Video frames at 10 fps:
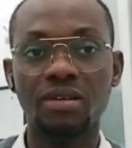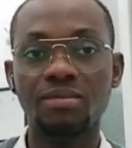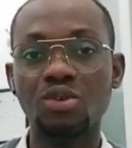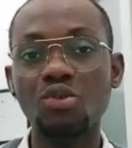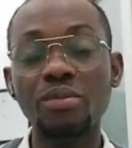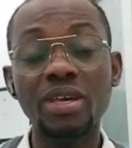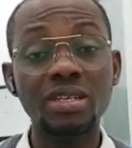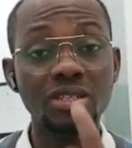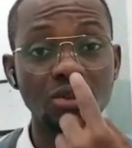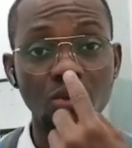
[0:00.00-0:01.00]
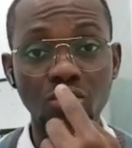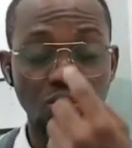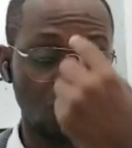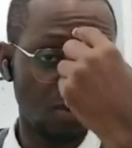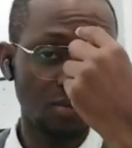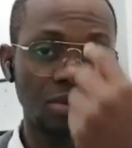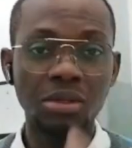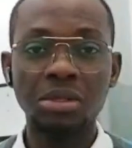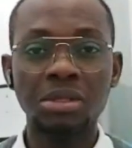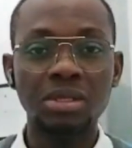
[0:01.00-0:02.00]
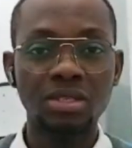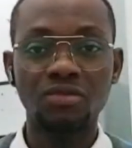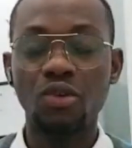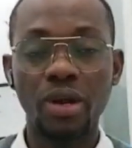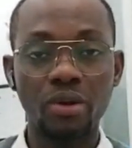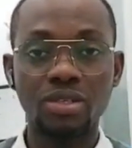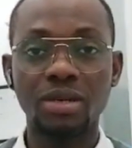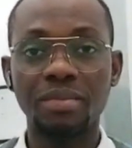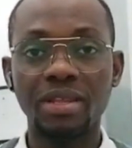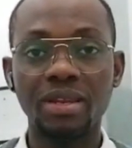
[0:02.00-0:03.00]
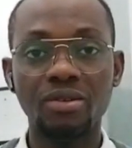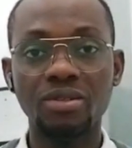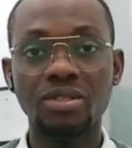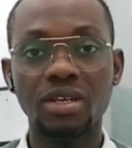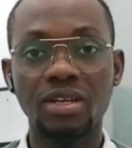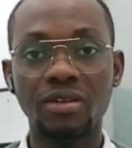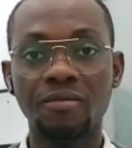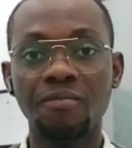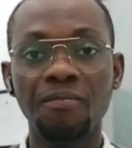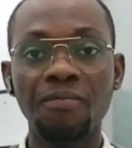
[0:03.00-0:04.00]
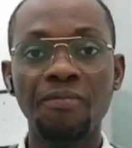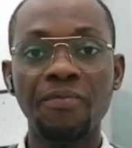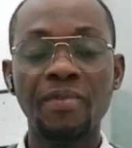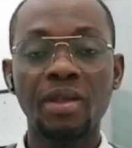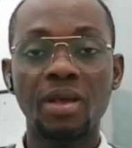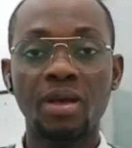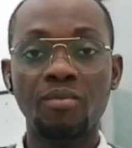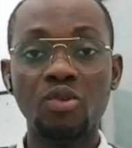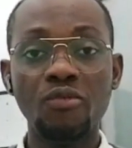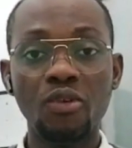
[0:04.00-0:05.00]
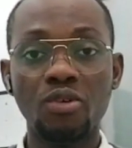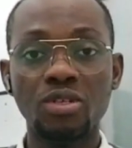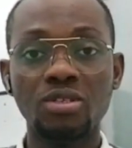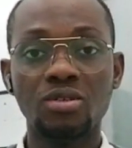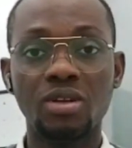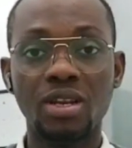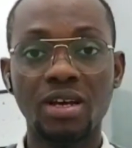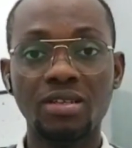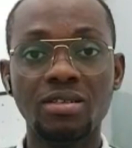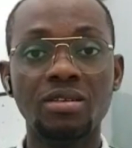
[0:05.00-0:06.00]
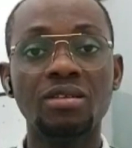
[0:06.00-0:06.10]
It could be his nose or his forehead or something else, and you focusing on that.